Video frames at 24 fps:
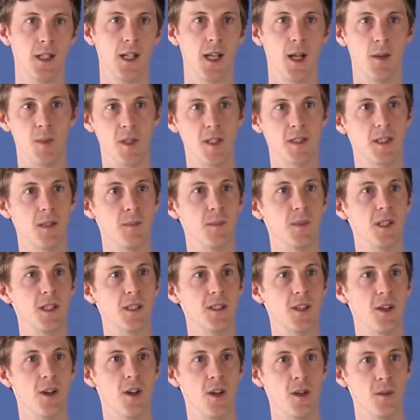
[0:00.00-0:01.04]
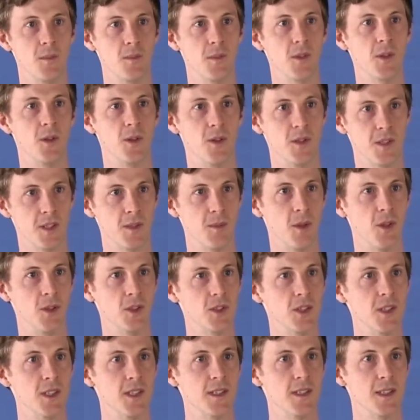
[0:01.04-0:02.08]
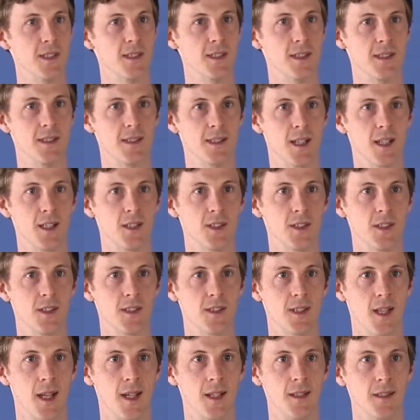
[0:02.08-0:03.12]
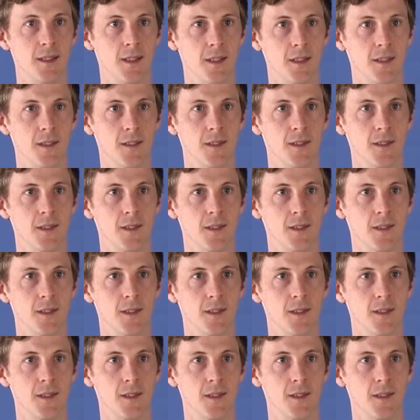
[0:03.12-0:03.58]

And we simply term thoughts, emotions, and sensations data.